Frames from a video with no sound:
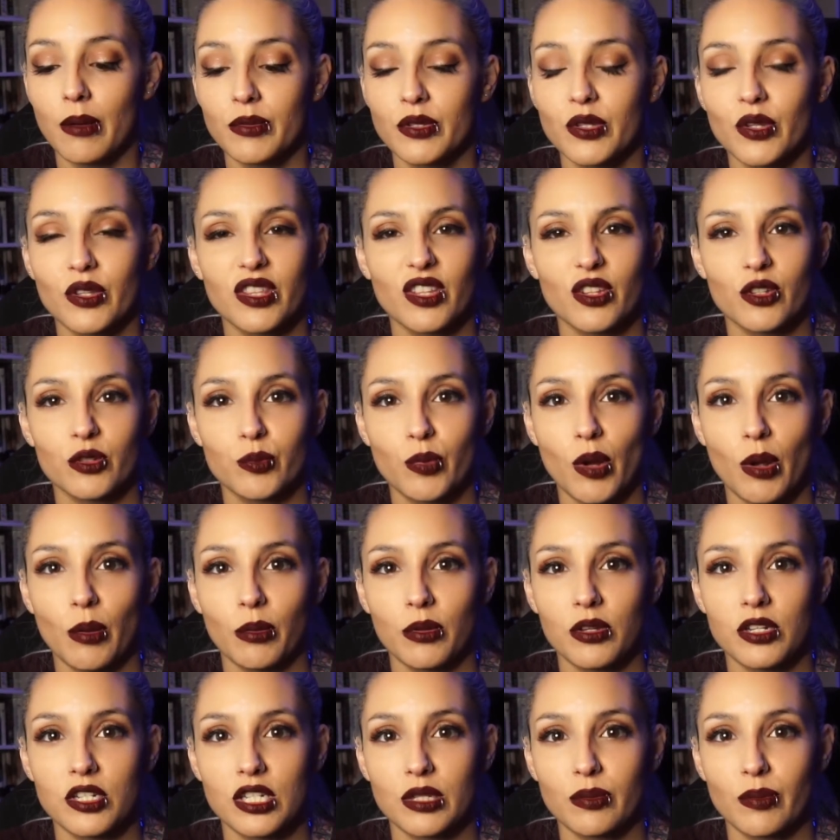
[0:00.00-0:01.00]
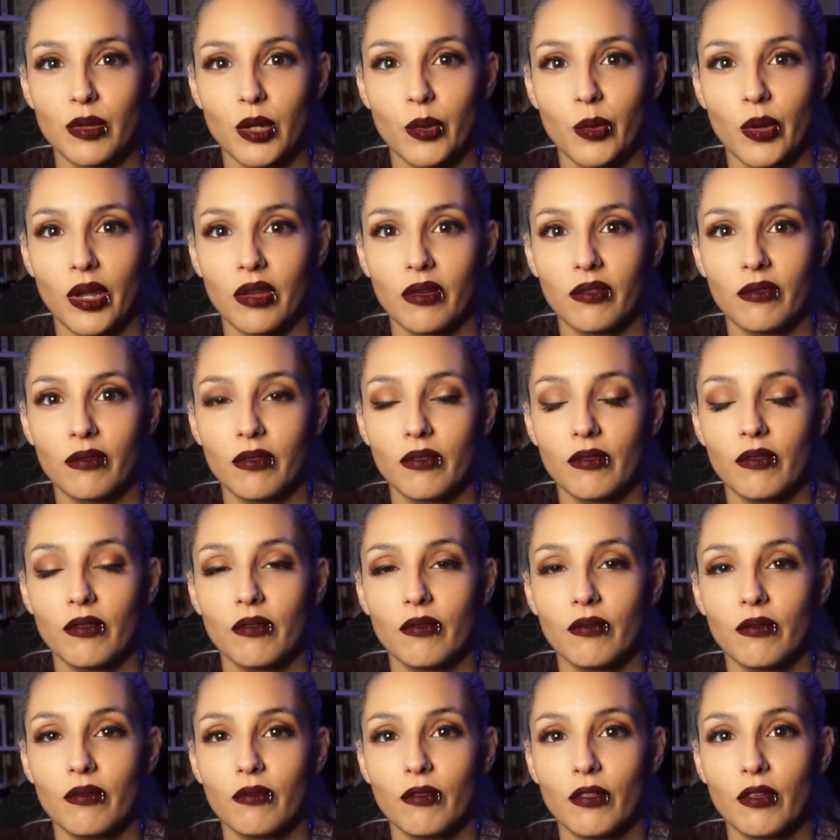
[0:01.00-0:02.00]
So they'll probably just be quick
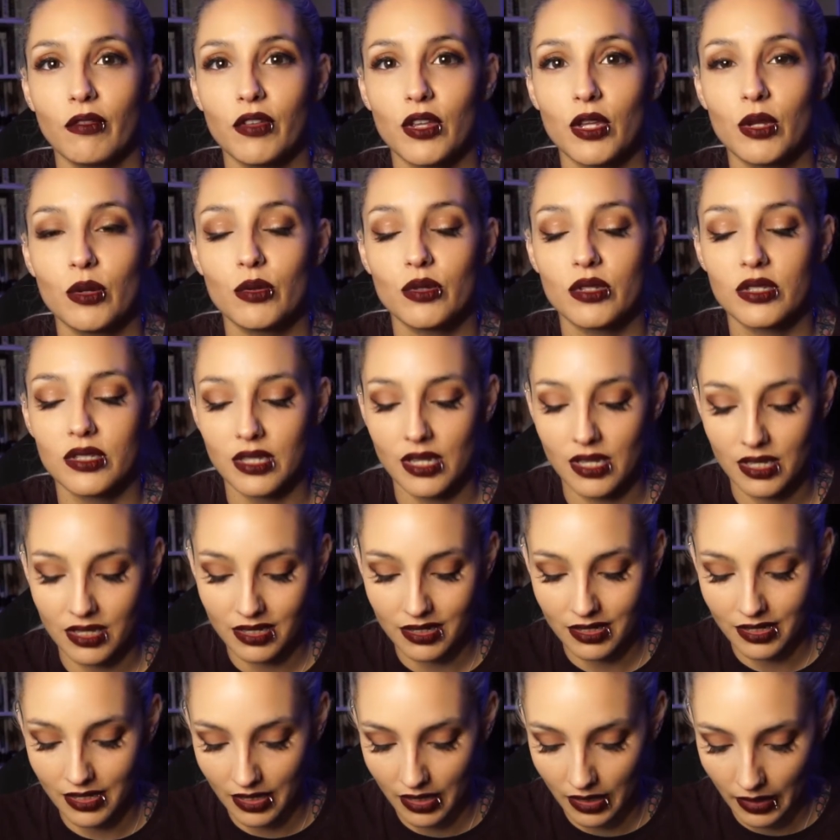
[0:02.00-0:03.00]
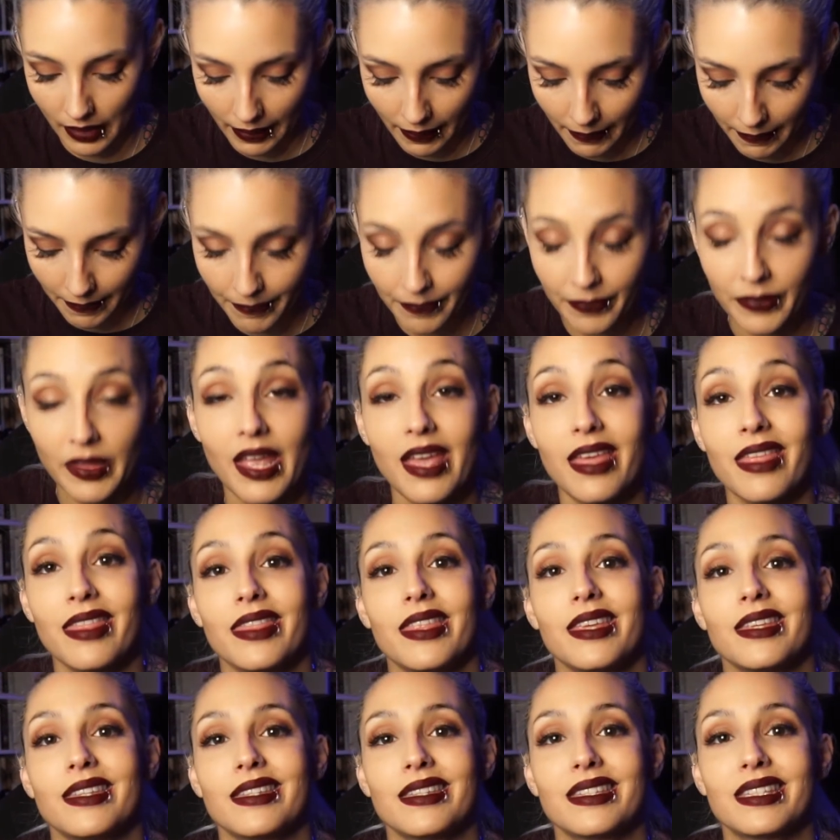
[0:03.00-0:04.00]
reviews since
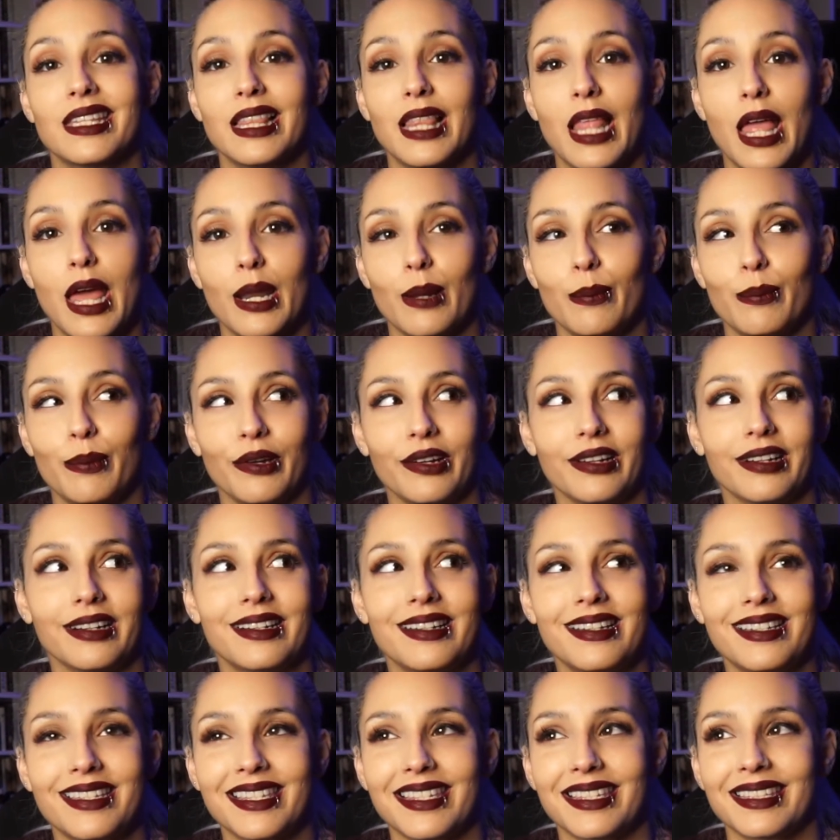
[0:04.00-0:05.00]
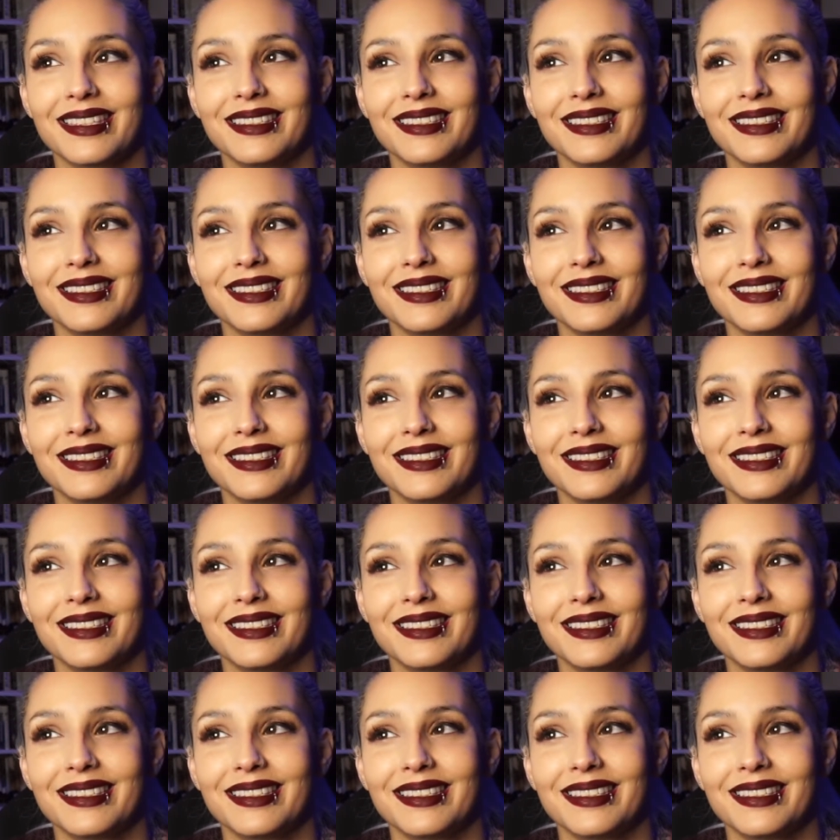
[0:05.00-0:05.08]
this is a lot of books.